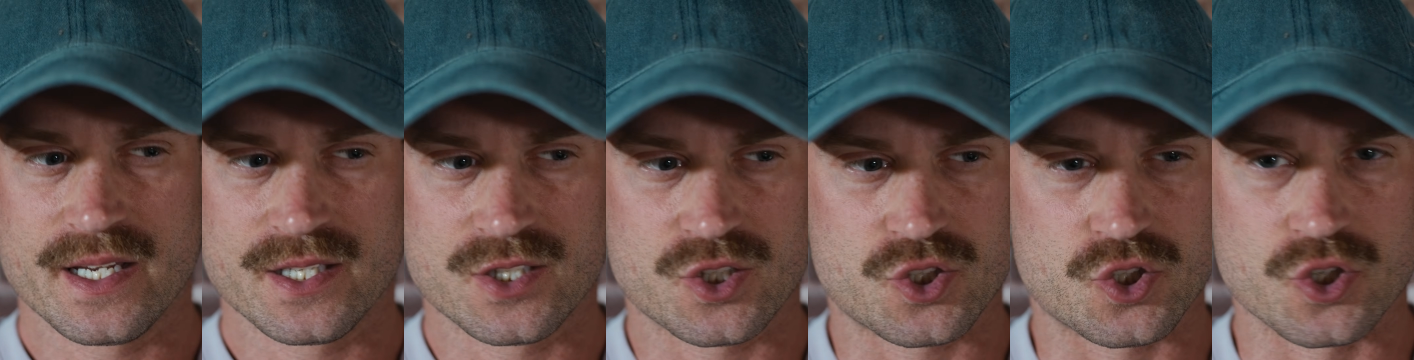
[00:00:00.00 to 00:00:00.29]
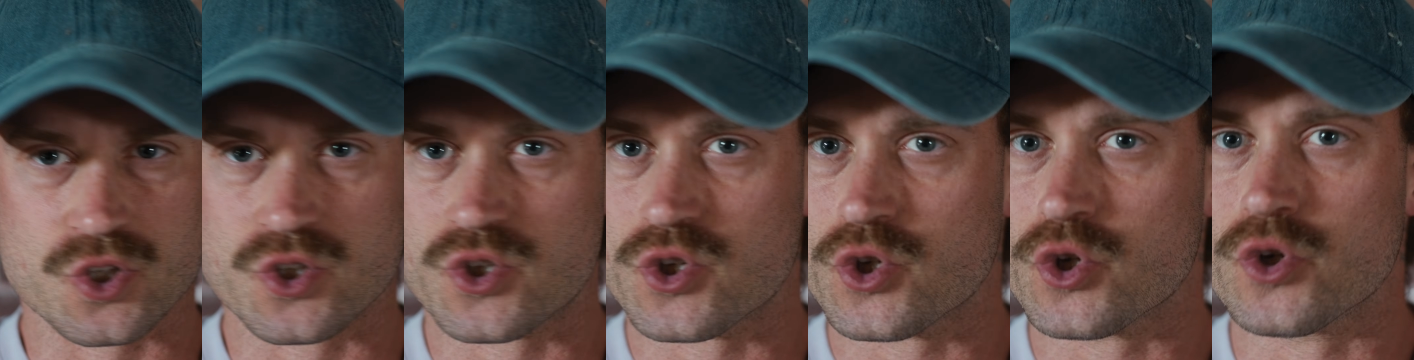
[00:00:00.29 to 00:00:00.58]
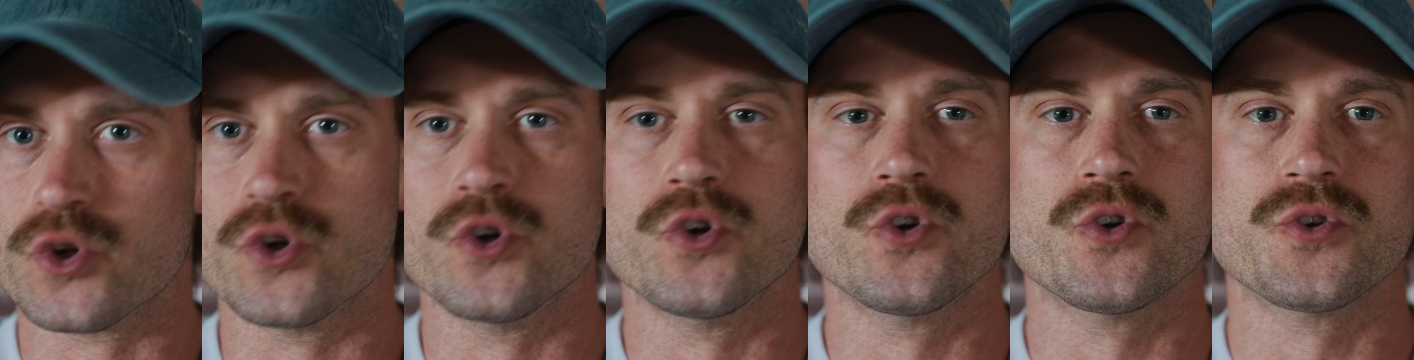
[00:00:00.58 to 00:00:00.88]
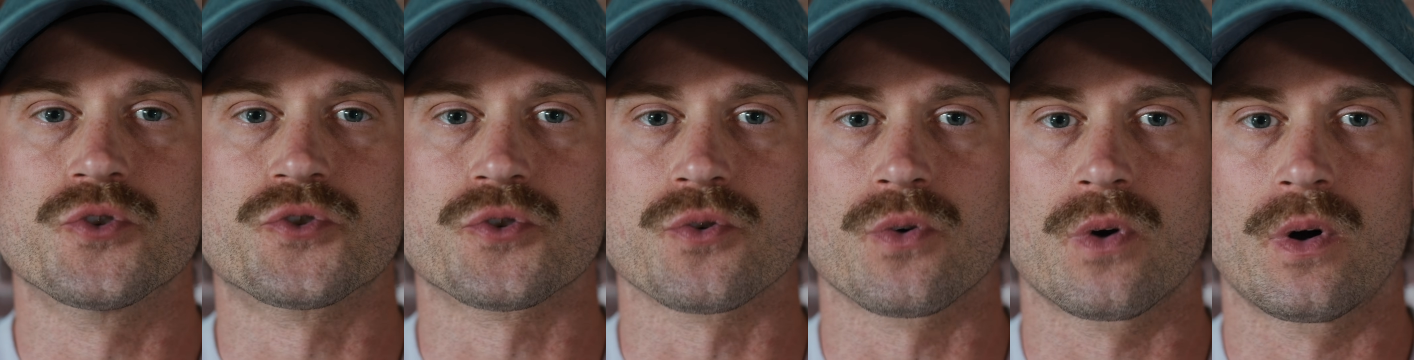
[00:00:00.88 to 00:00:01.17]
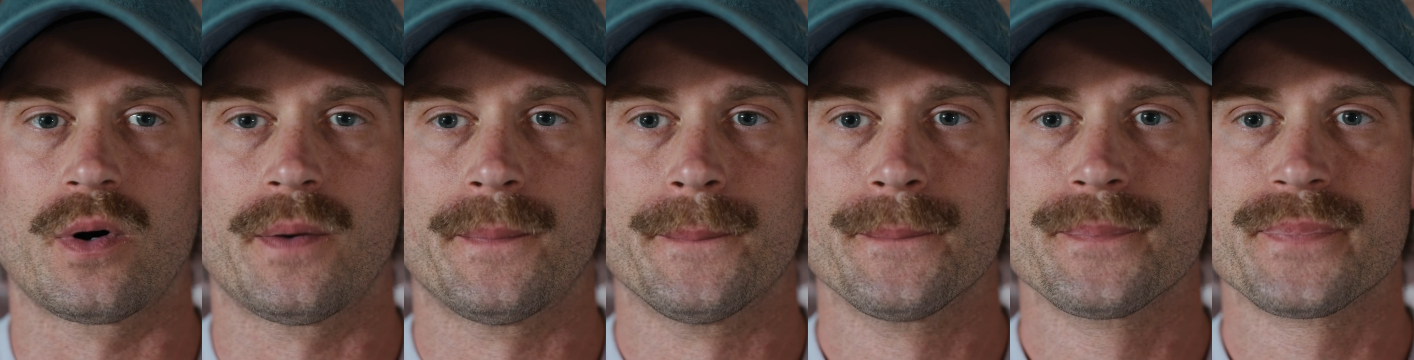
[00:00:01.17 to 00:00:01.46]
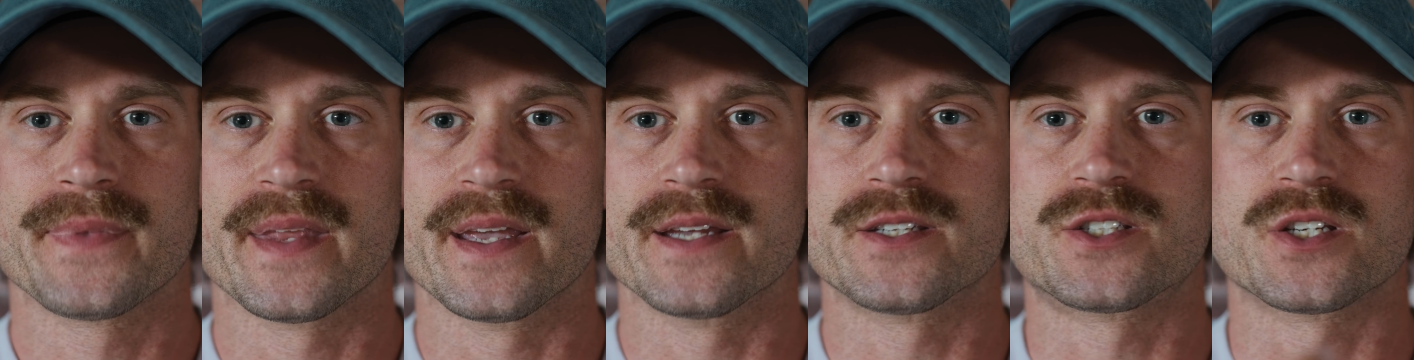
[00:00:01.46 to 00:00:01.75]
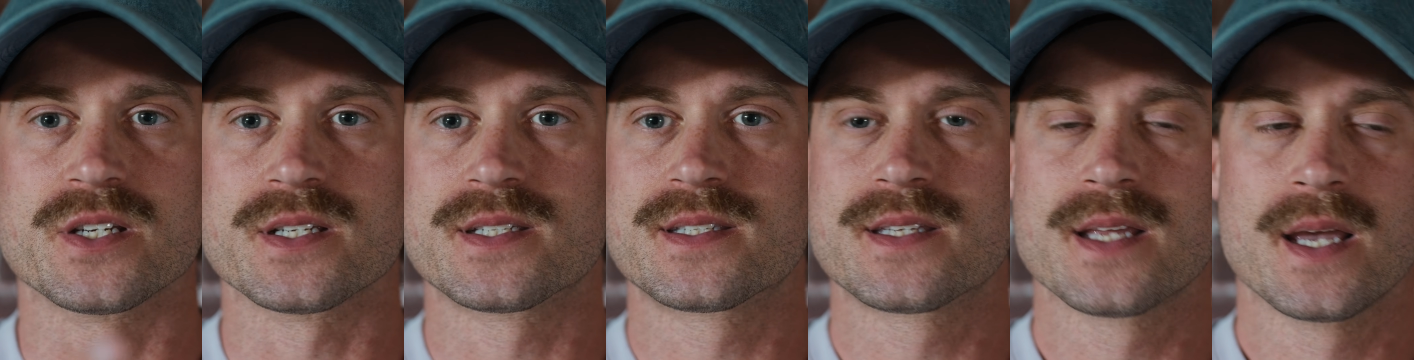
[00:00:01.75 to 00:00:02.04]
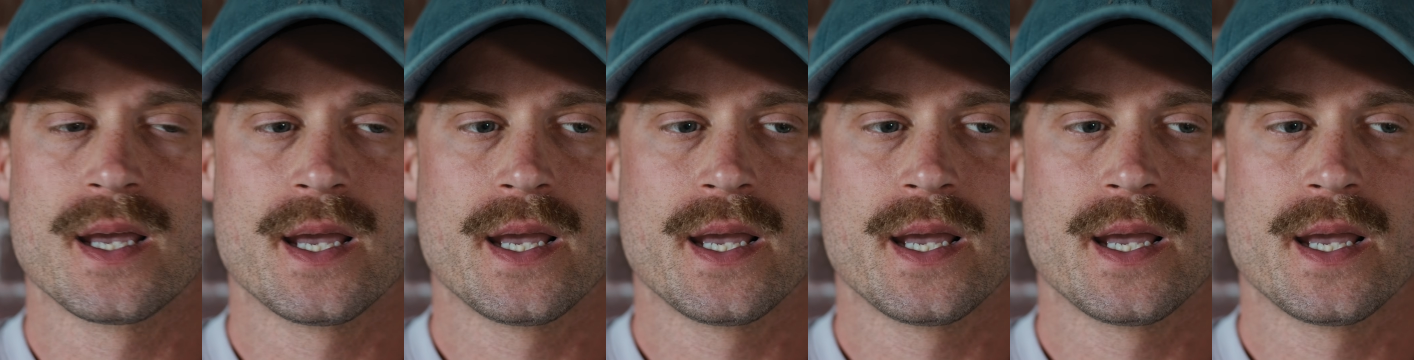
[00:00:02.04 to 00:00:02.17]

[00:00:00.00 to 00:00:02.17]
It's just neutral. It's just